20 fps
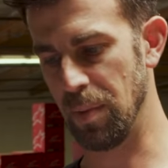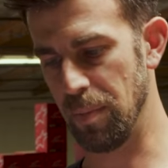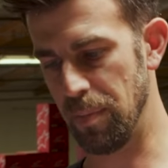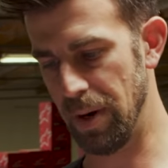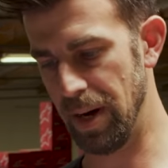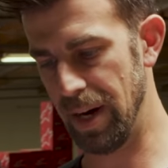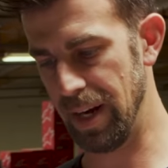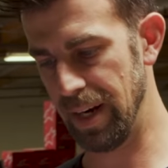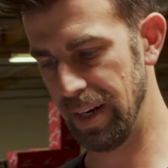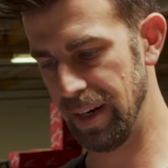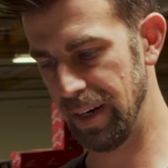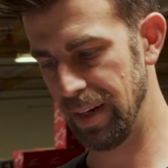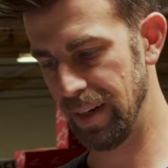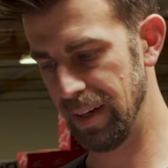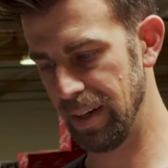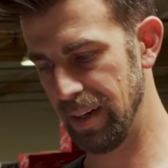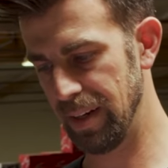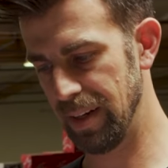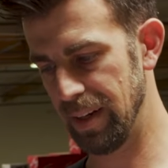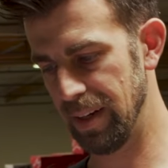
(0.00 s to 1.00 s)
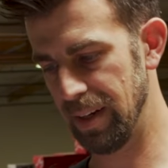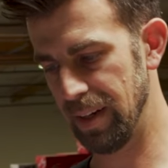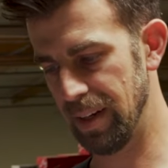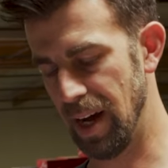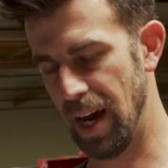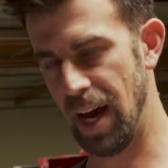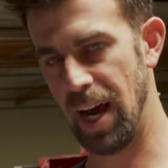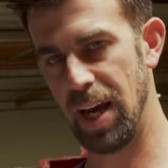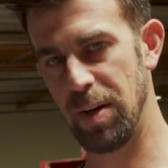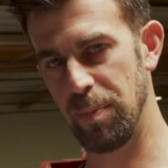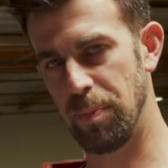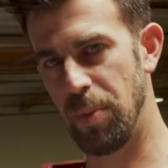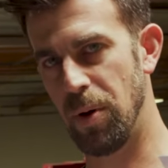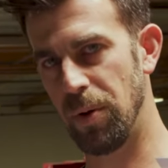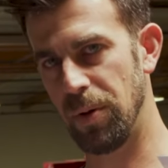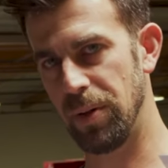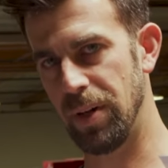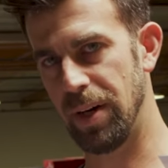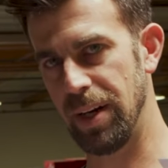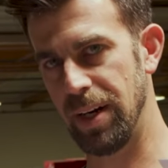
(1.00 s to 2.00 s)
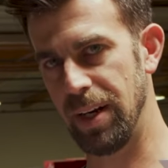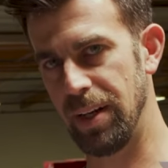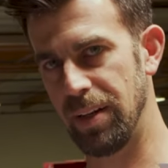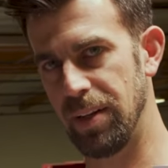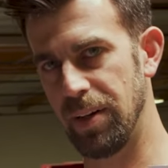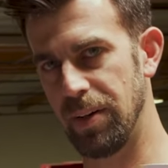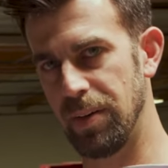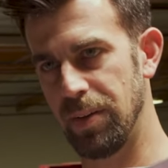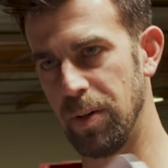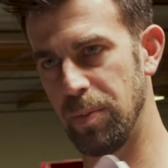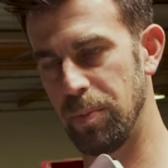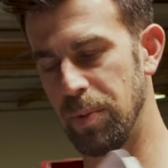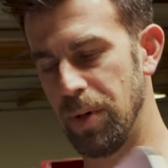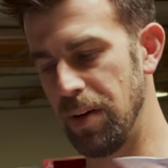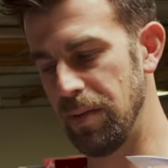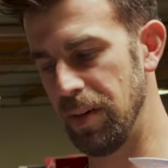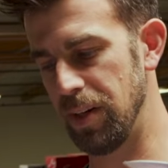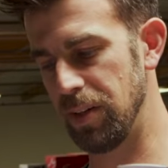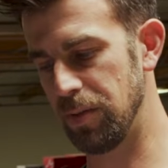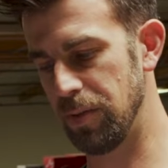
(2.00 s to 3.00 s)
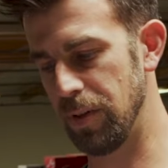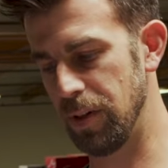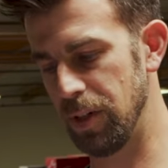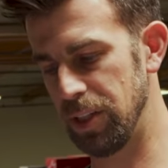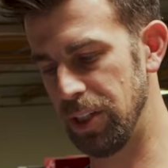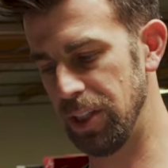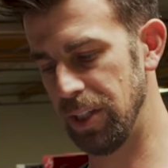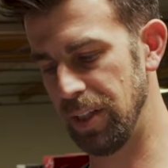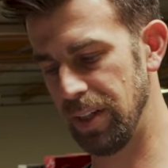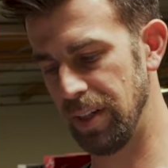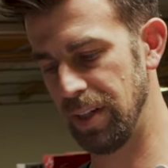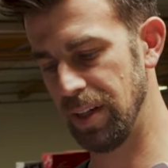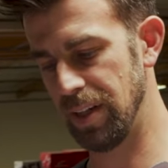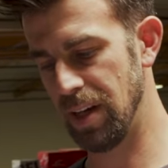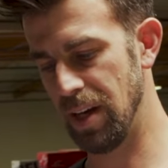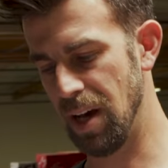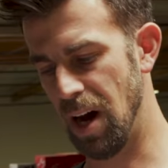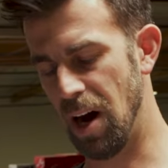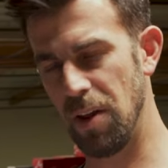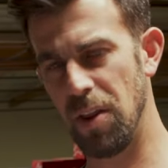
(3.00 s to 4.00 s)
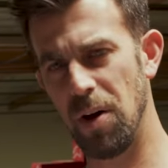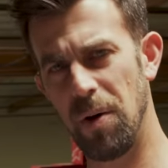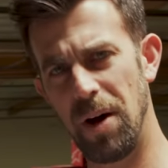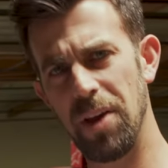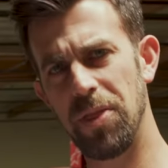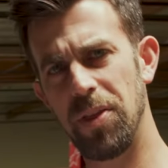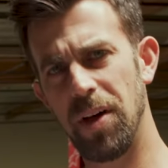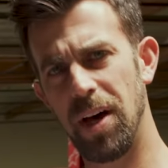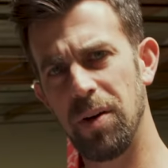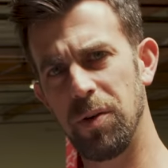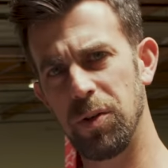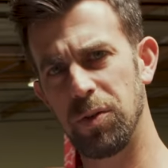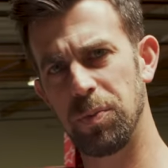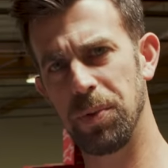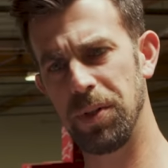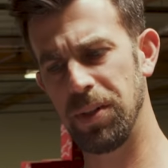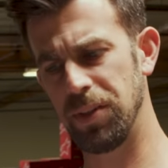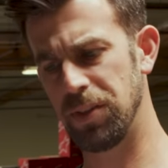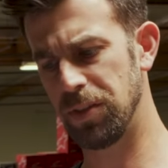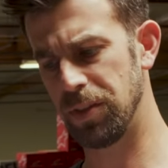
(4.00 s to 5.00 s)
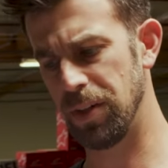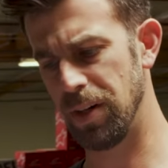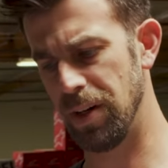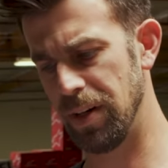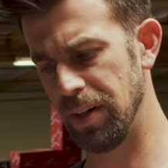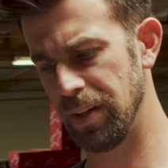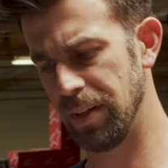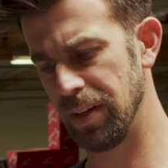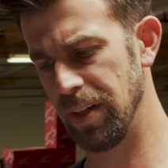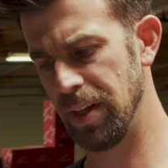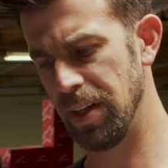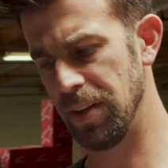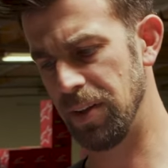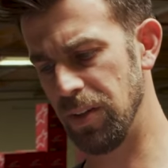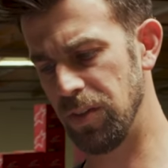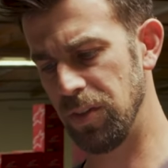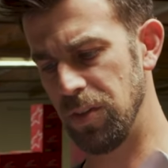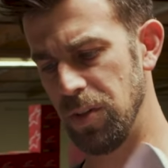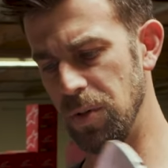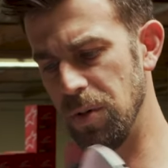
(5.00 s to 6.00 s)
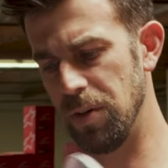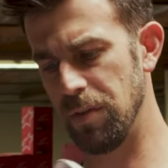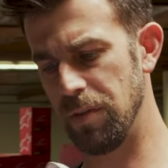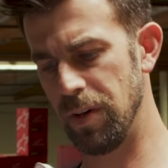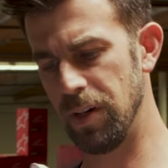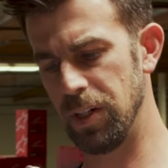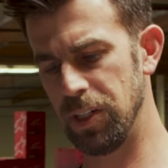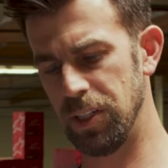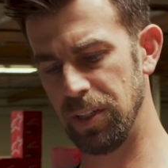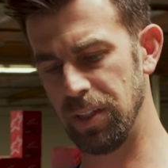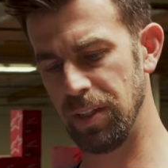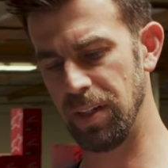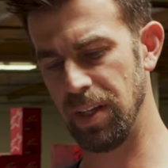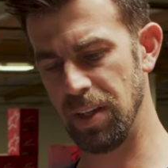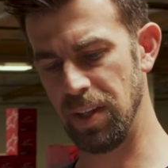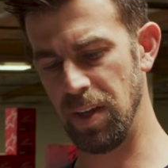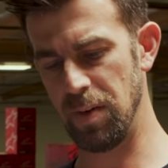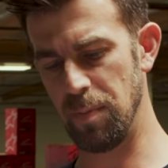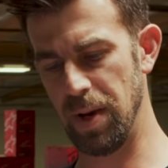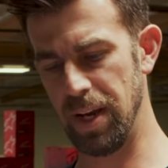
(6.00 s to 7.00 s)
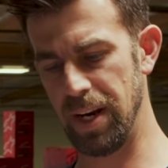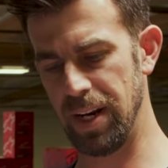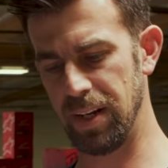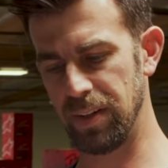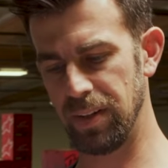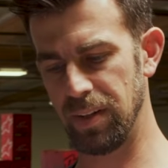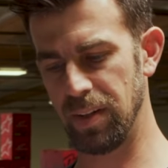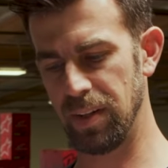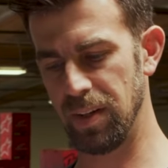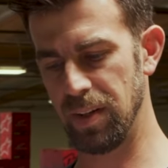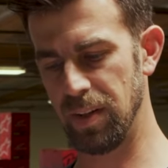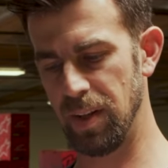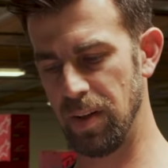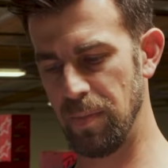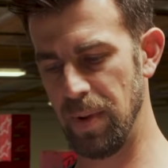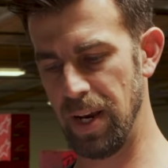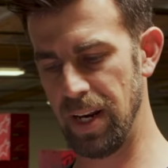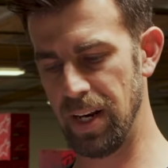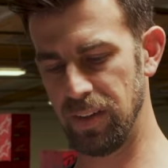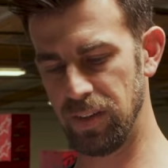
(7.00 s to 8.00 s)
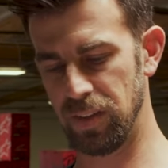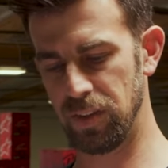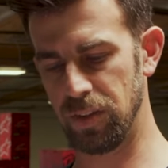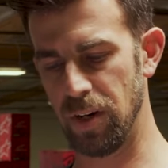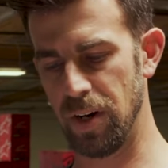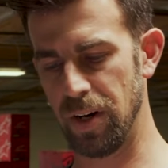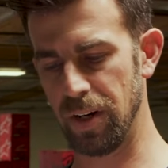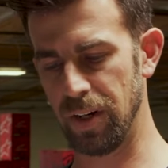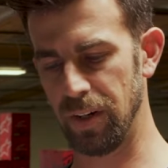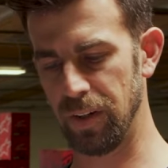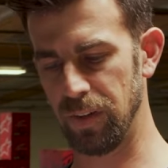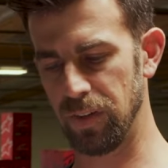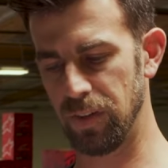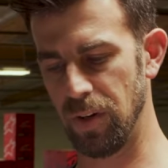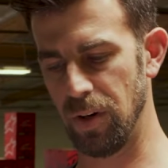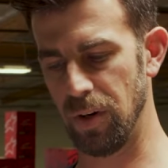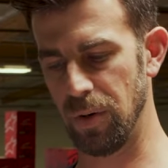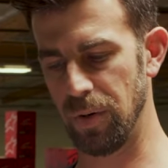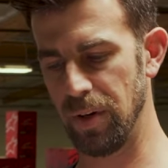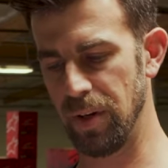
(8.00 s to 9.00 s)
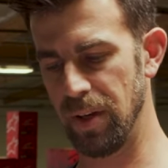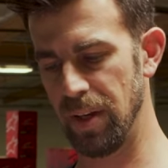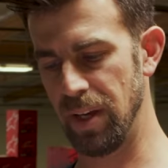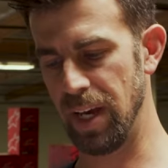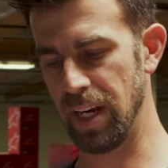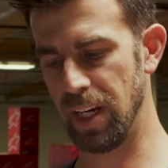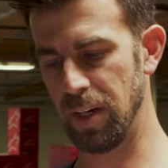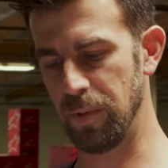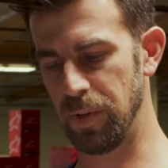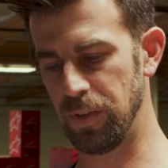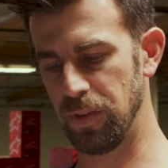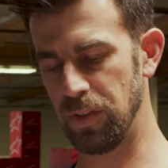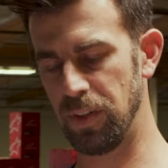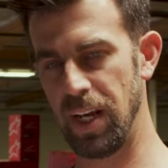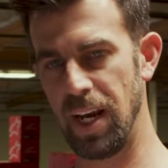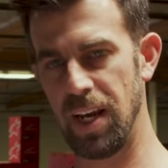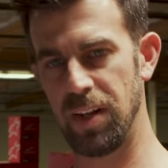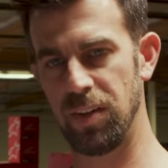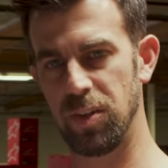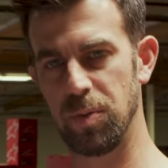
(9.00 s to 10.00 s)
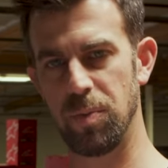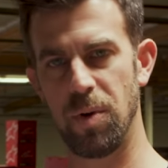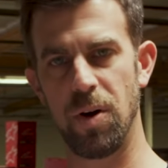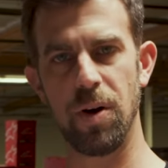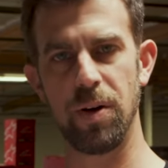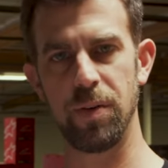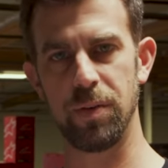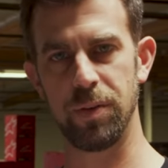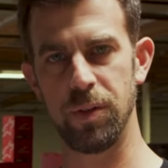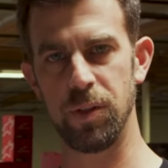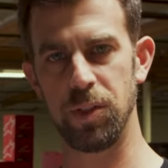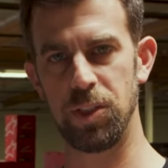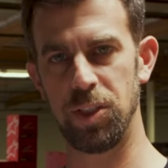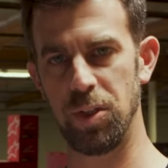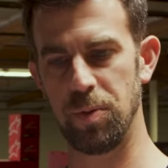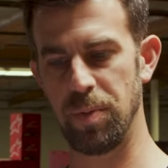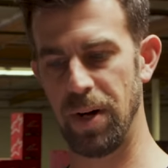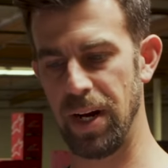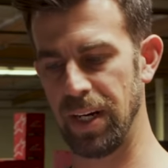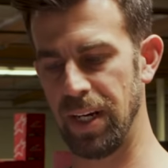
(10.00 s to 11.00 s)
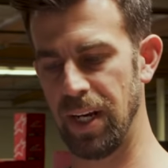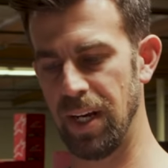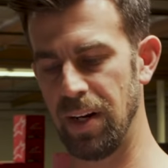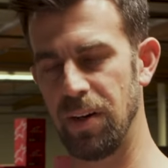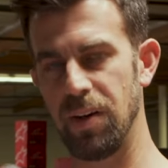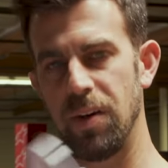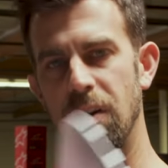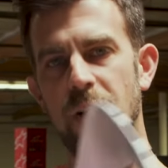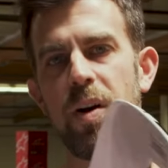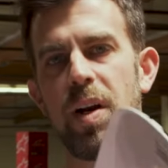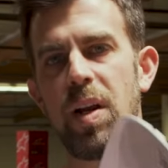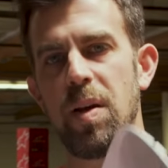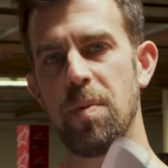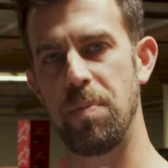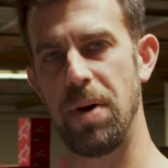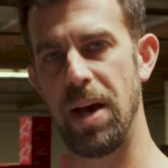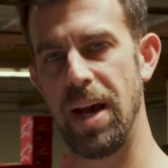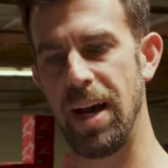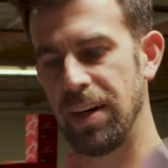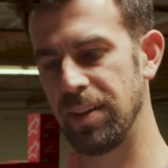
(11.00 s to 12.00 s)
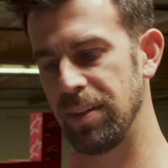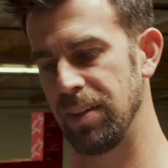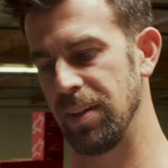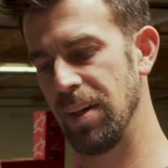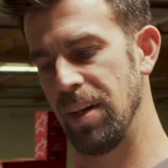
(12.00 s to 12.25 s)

But I had to pull on it. Their previous version, although I thought it was pretty strong, this newer version they've made it stronger, so it can withstand some hard roost you might get or a hard impact.